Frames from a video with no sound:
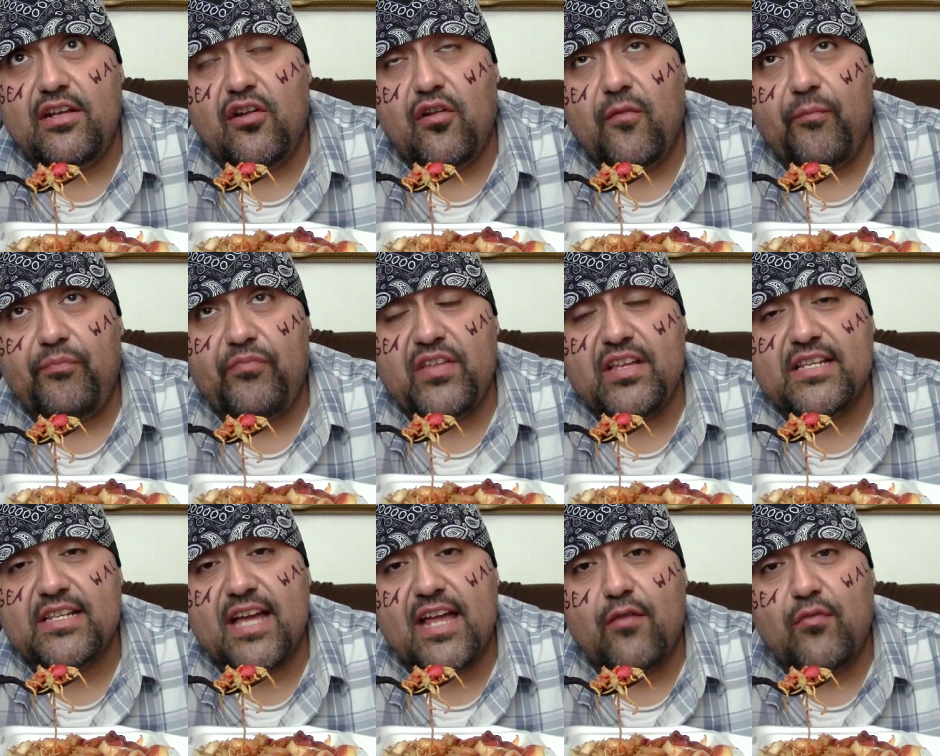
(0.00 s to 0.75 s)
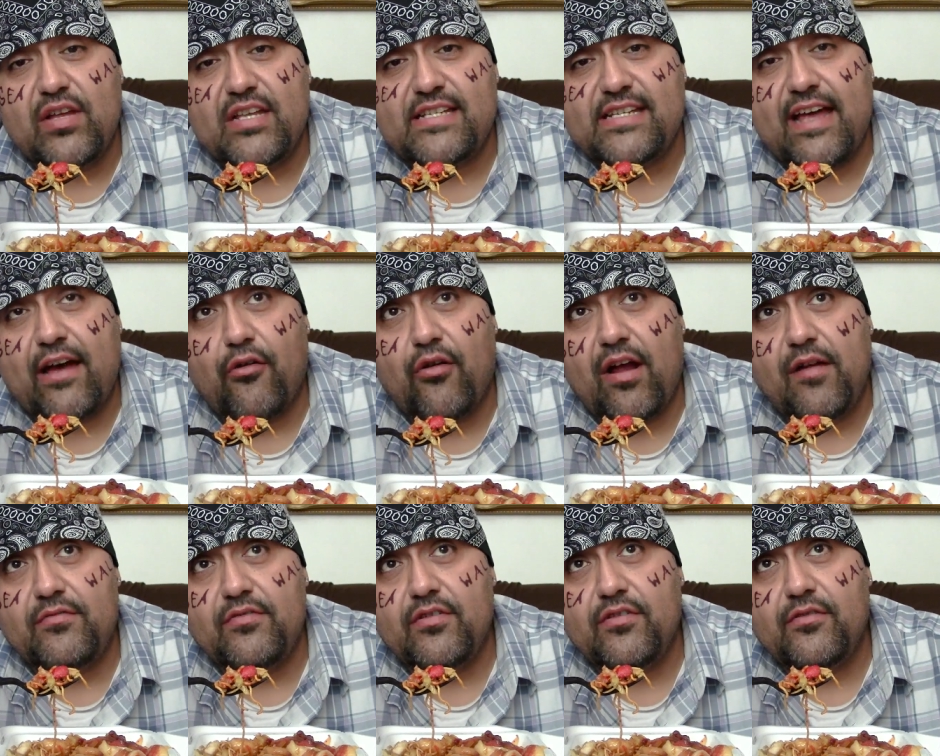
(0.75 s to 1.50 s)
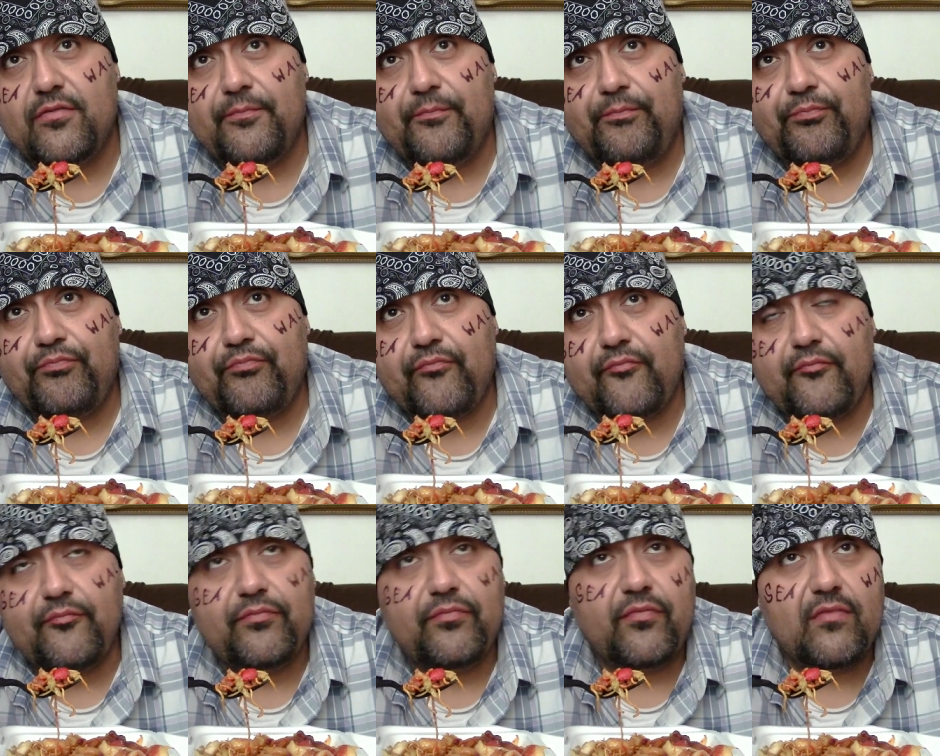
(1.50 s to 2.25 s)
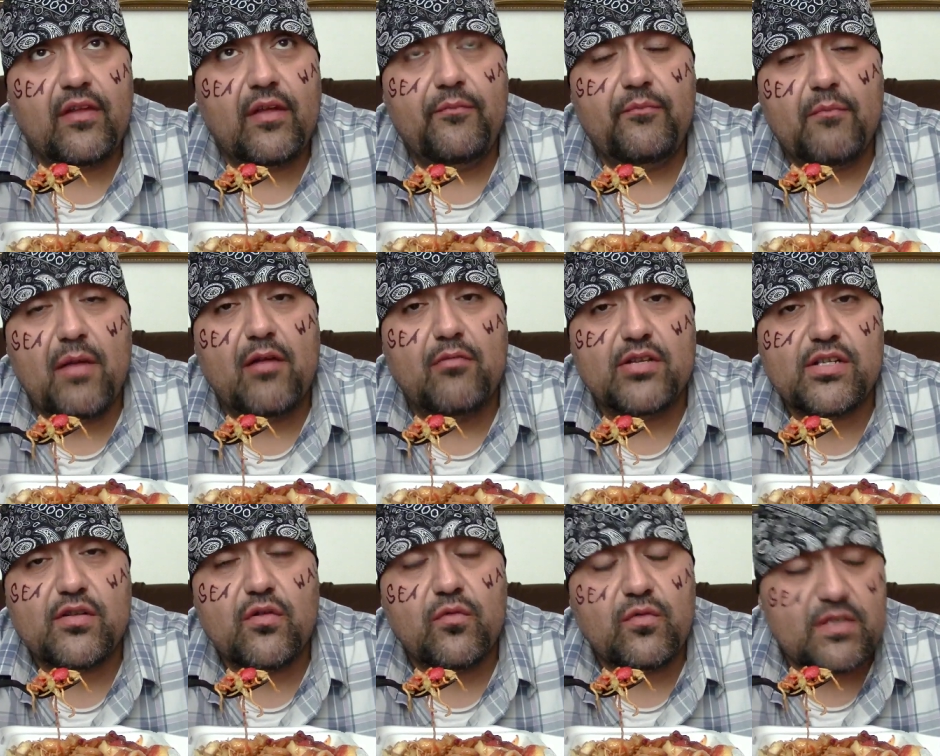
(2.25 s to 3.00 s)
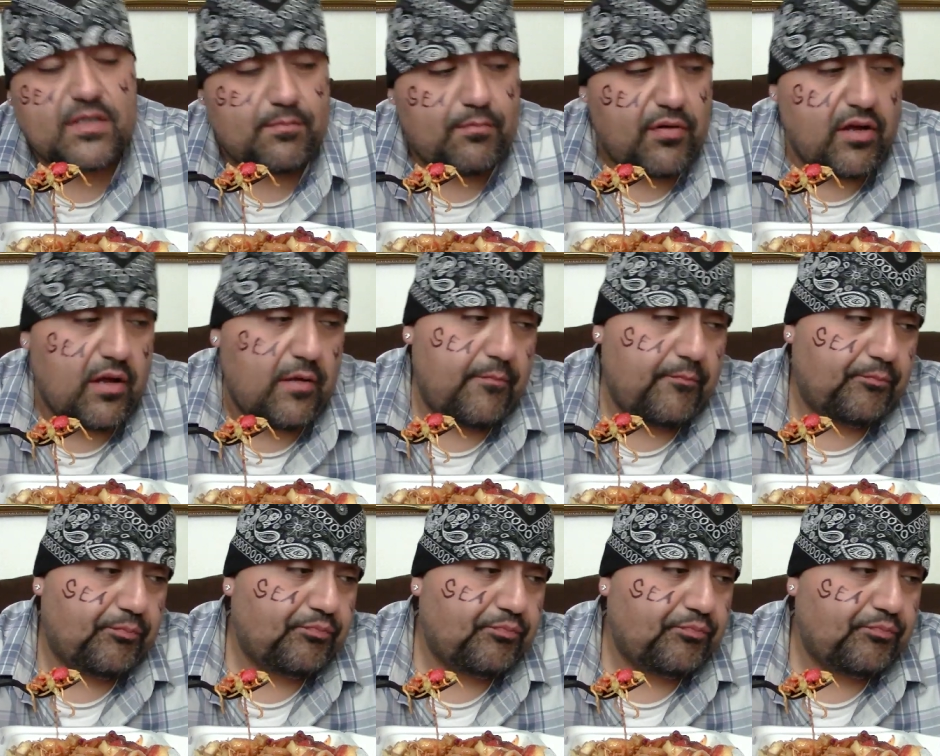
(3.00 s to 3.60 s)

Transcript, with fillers: know, things kind of went sour after my results, but